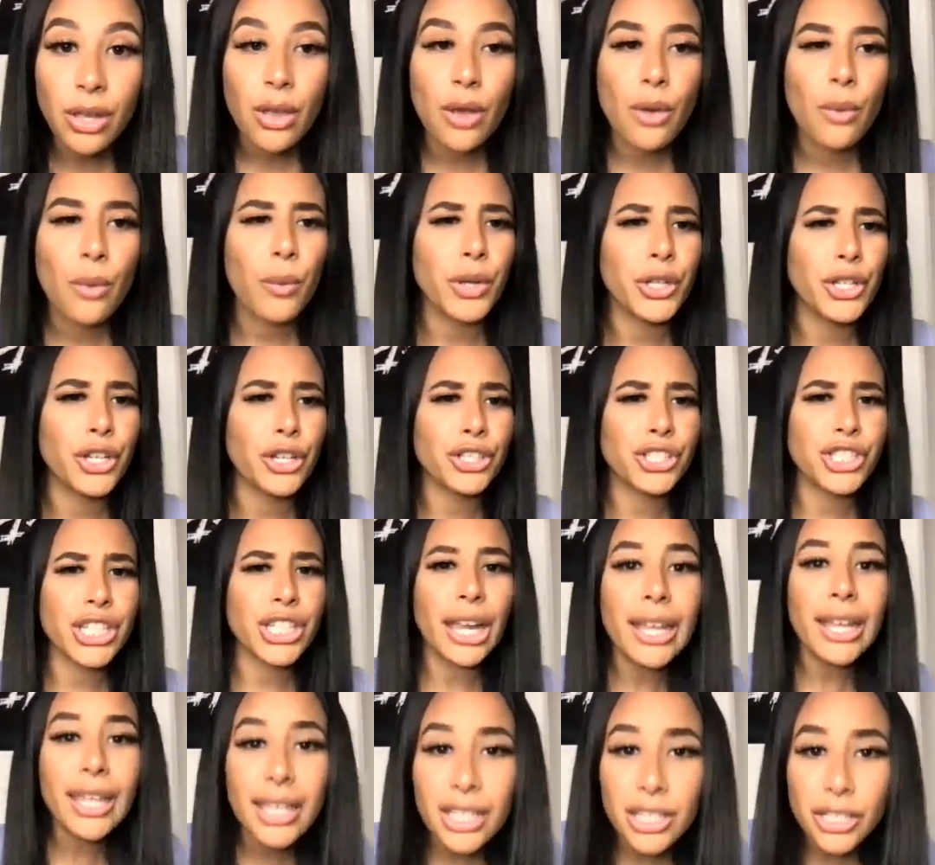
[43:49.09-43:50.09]
where you're
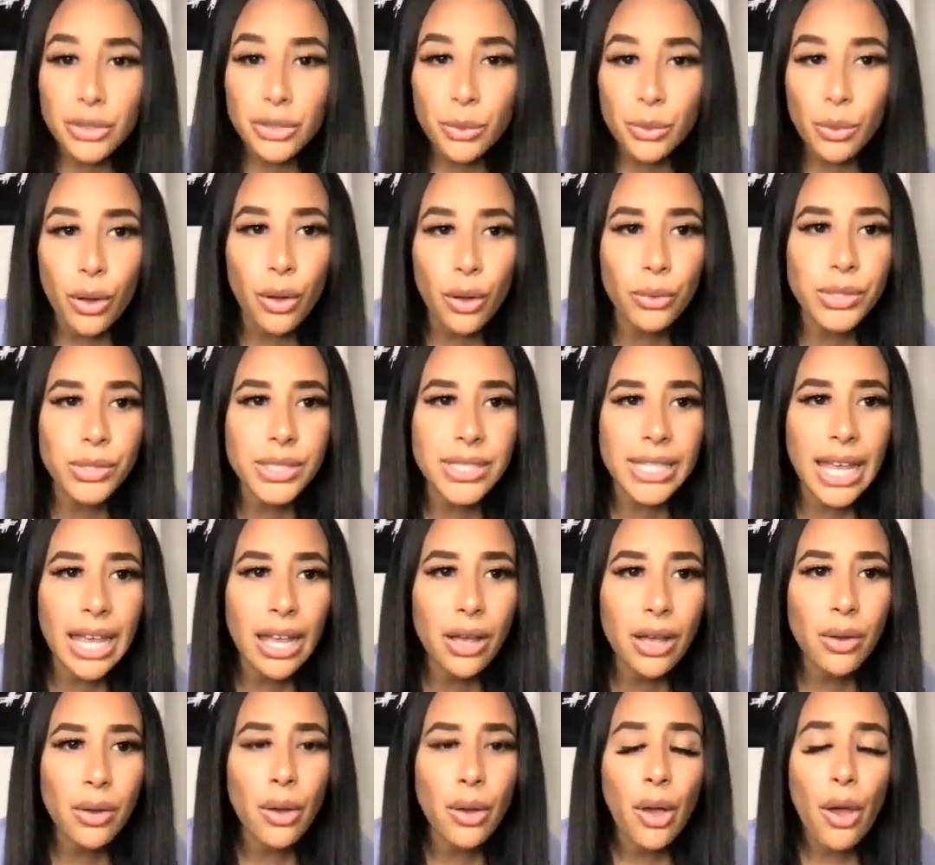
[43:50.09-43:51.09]
checking into a
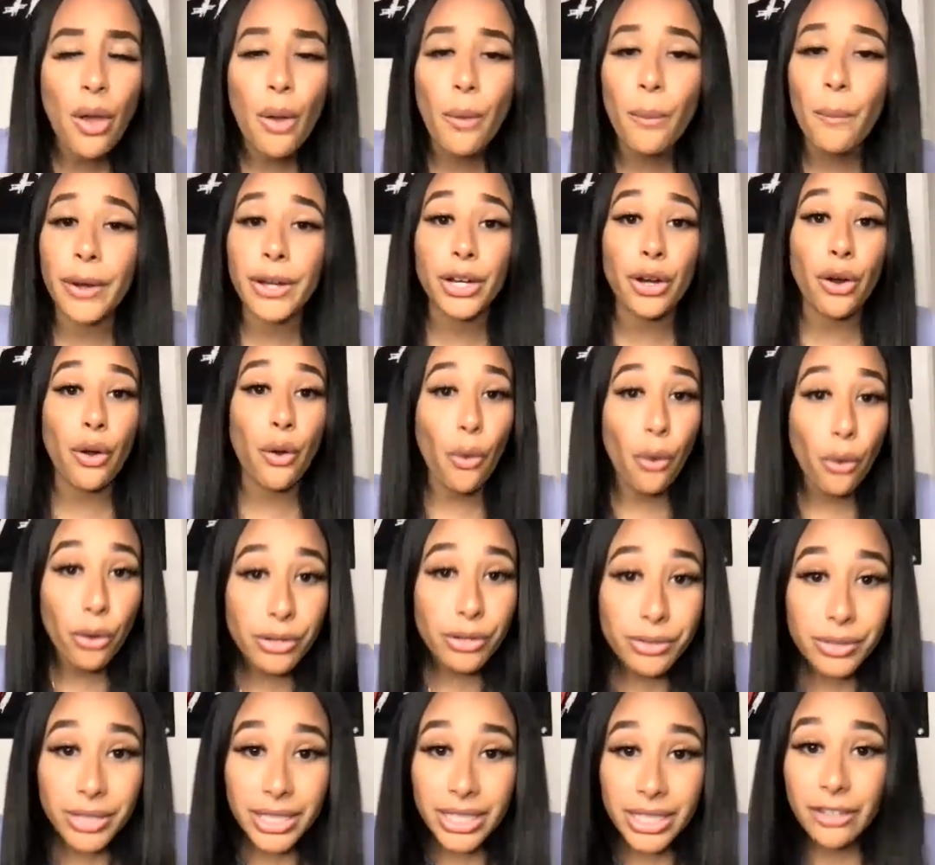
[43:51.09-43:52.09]
hotel, where you're
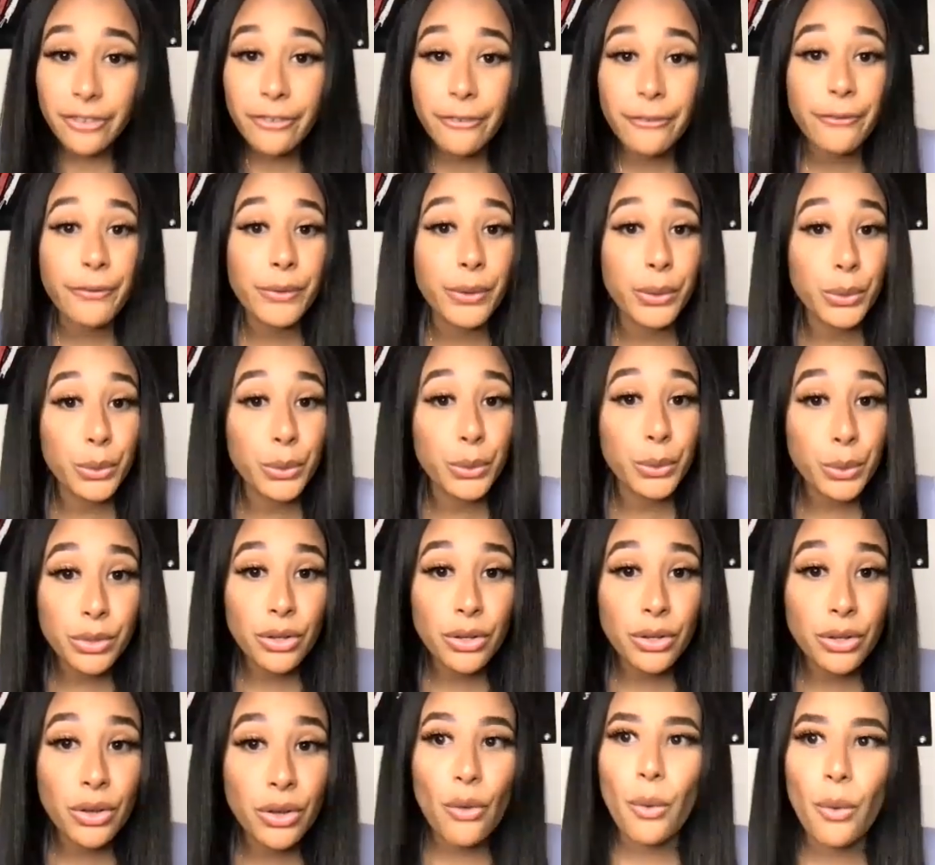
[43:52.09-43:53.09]
ordering food,